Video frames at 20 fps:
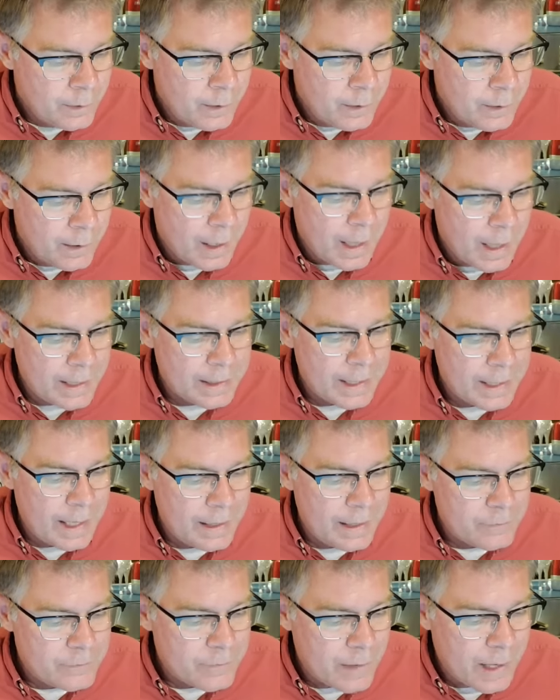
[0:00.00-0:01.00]
All right,
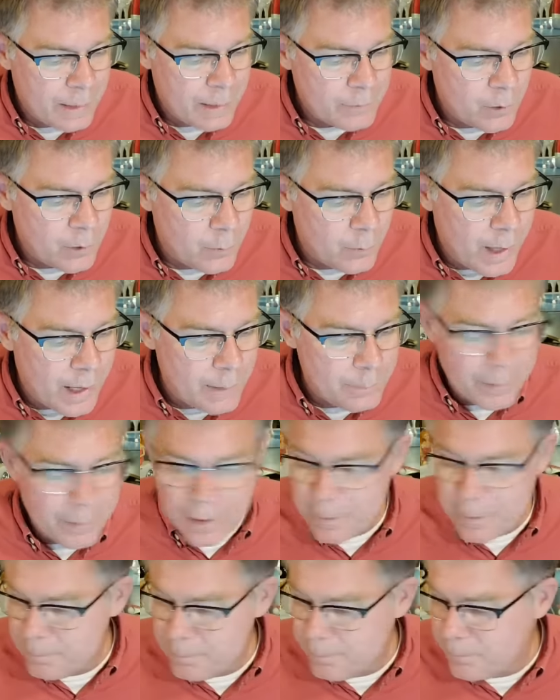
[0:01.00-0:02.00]
guys. I'm going to wrap it
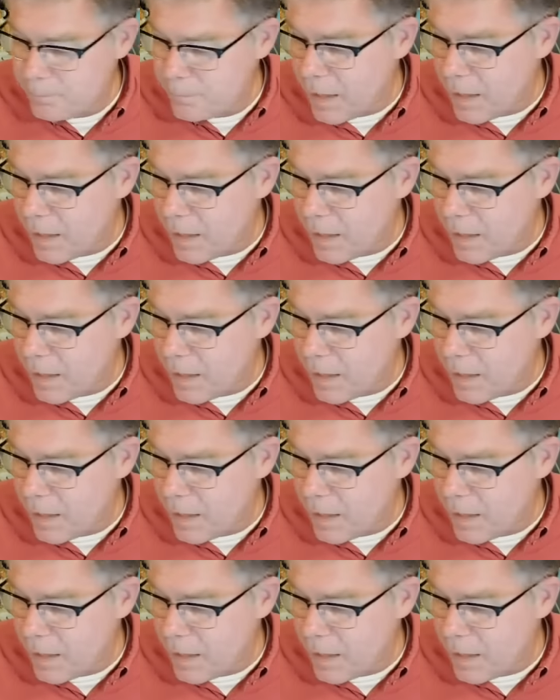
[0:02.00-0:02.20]
up.